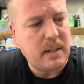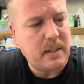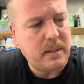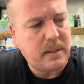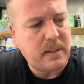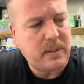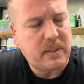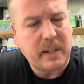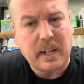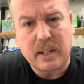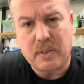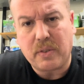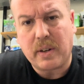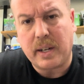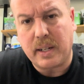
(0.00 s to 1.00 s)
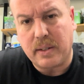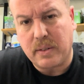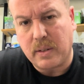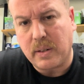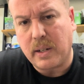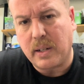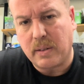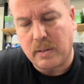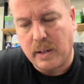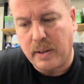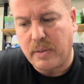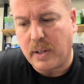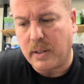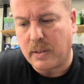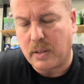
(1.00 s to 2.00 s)
to satisfy his knife
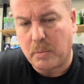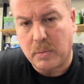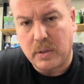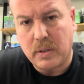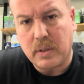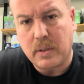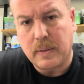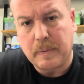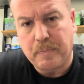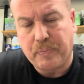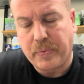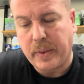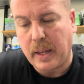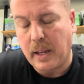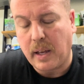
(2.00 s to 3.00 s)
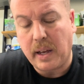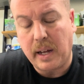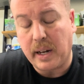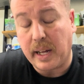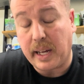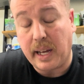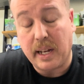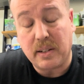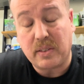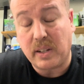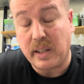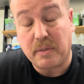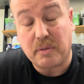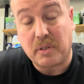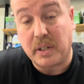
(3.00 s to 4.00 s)
customers. And I can't say
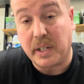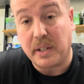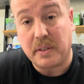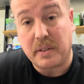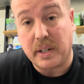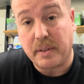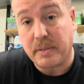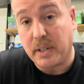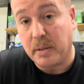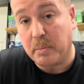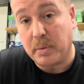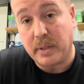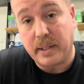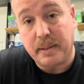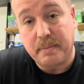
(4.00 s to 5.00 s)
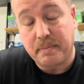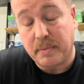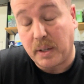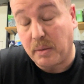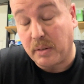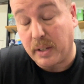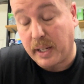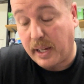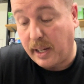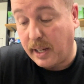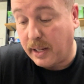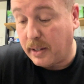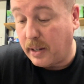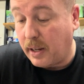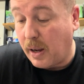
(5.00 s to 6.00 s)
for any other knife company. I really
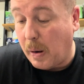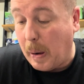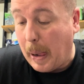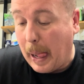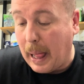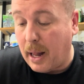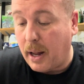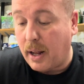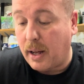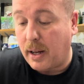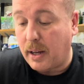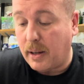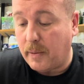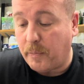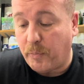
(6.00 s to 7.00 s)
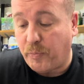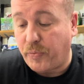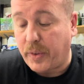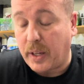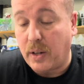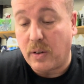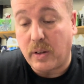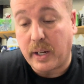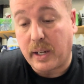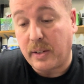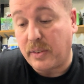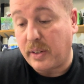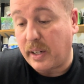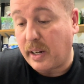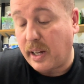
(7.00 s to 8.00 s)
can't. You know, like I
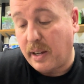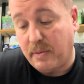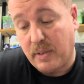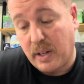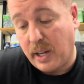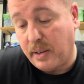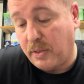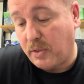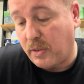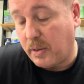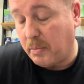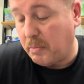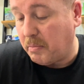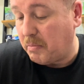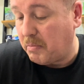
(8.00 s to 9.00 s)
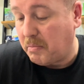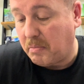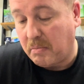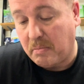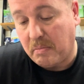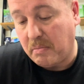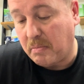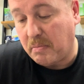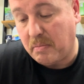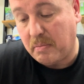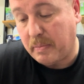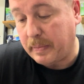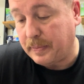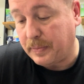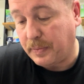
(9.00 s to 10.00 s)
said, I have knives from
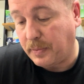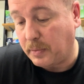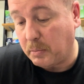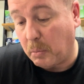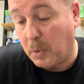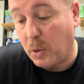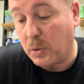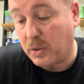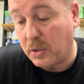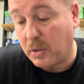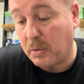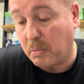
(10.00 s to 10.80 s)
most